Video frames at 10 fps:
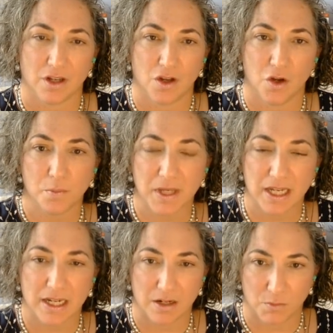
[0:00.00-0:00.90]

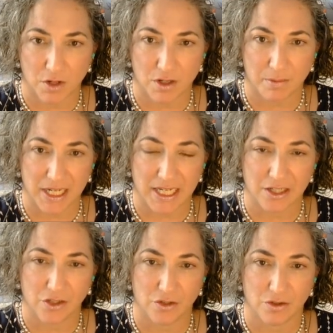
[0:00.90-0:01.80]
open and welcoming
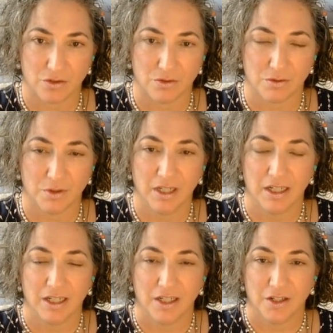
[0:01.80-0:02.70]
to
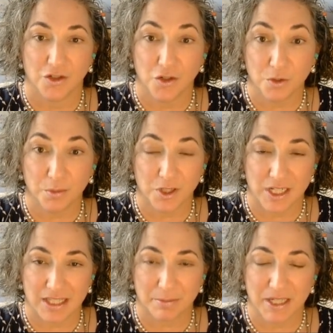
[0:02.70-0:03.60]
new
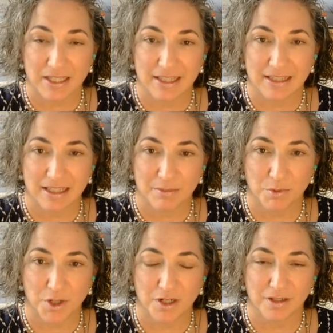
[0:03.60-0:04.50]
participants in the
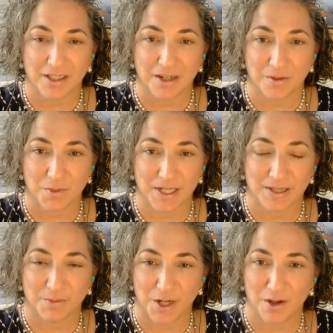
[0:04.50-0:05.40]
sport. You know, we
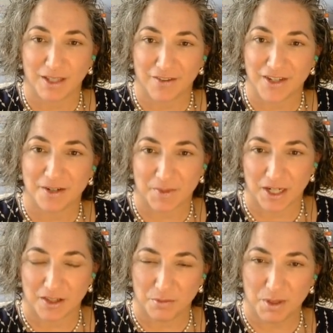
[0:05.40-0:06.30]
all love it and want
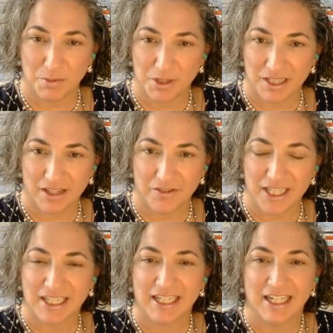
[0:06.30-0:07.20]
other people to love
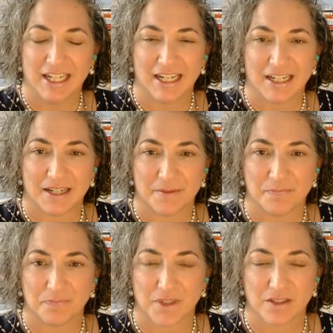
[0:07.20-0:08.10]
it.
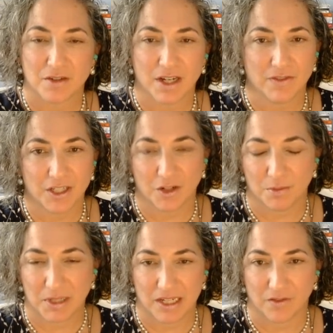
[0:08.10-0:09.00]
So definitely don't
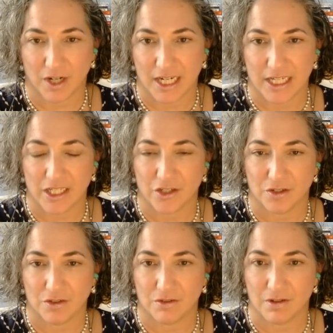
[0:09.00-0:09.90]
be afraid
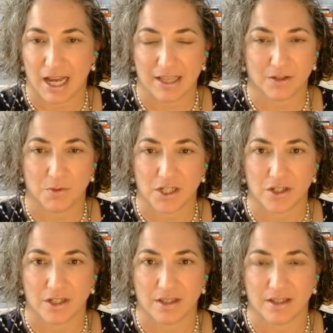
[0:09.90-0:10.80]
to ask
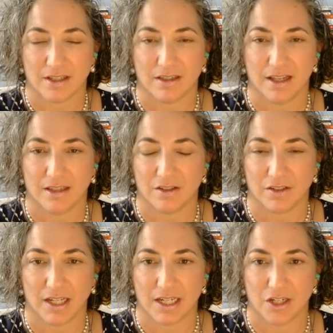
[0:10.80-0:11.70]
questions and look
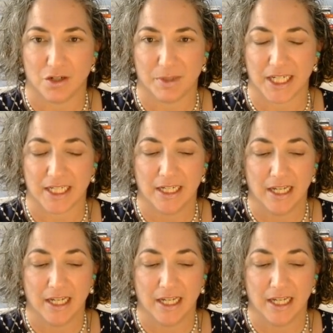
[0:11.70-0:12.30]
like a newbie.